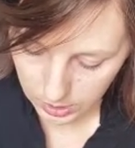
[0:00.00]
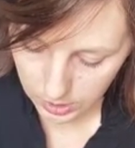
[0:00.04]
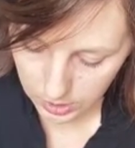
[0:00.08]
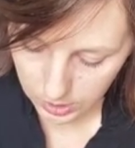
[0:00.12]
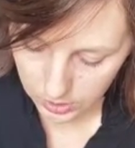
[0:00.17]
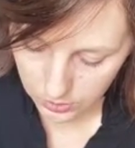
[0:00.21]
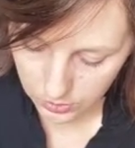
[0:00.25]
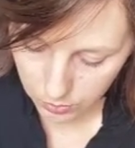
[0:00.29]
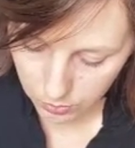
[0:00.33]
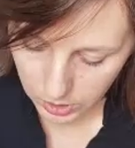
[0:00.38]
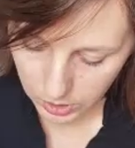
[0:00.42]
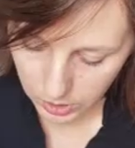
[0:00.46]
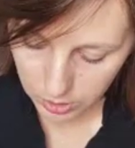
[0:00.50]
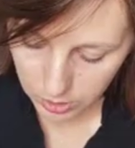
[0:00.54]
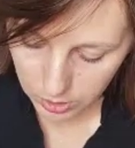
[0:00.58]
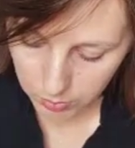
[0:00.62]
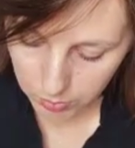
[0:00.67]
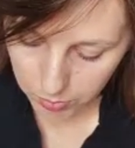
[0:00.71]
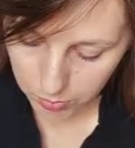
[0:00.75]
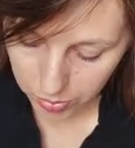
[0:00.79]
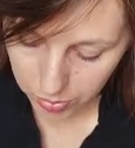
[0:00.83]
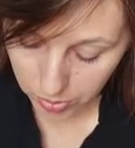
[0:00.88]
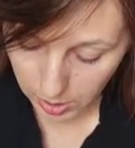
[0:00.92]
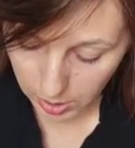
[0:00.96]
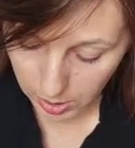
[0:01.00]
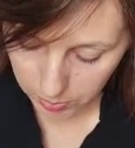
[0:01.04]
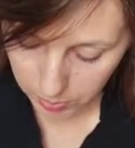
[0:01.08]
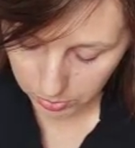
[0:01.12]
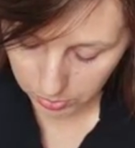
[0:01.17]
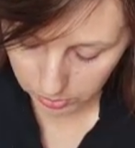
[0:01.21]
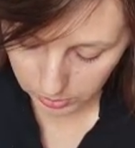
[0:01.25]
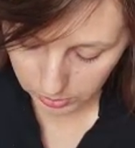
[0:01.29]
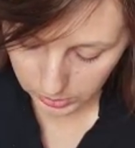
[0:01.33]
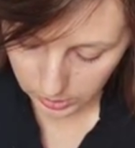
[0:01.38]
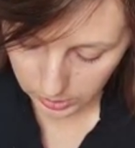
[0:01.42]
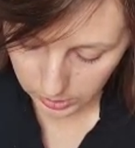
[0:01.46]
is rigged
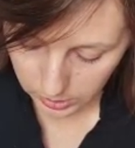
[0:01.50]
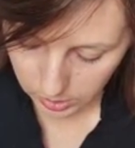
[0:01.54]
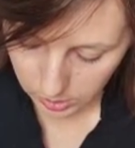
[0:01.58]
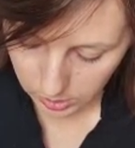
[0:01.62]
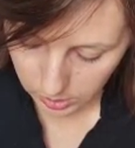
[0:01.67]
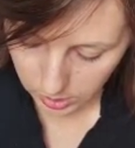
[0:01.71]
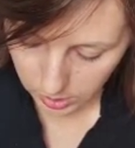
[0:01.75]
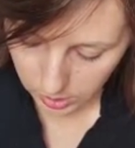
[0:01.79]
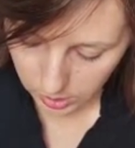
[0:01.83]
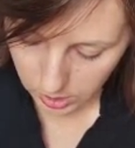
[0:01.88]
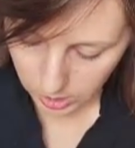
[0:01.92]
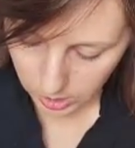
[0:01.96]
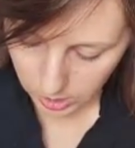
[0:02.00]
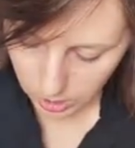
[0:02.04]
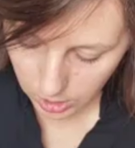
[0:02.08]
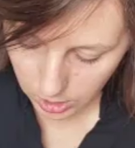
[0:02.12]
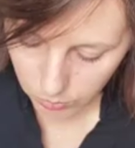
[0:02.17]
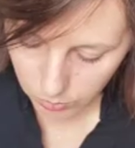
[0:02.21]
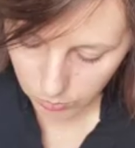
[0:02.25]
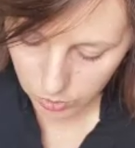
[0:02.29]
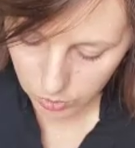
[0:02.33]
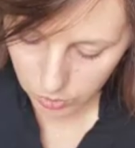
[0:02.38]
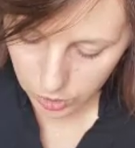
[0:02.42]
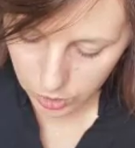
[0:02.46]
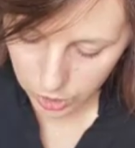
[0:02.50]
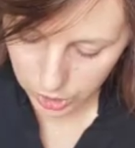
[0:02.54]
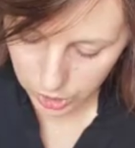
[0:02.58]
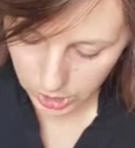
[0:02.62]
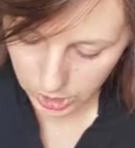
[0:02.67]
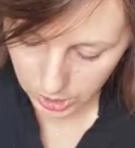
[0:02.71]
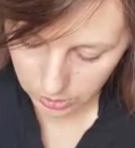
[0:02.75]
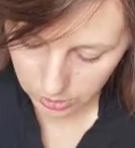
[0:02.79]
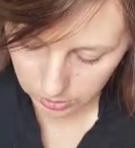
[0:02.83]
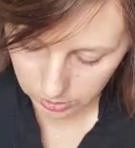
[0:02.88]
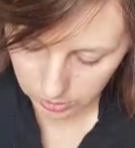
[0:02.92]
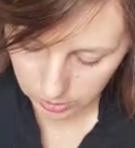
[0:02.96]
properly, it will
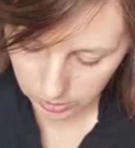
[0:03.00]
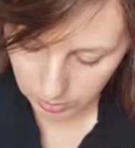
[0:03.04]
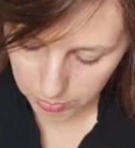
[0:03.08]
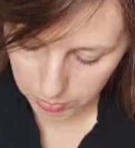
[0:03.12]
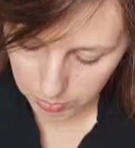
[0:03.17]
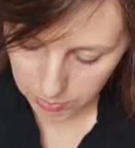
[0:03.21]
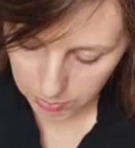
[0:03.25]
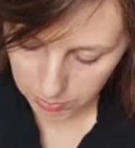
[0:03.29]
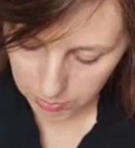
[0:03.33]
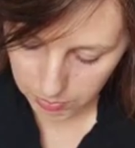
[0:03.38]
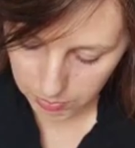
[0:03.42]
generally be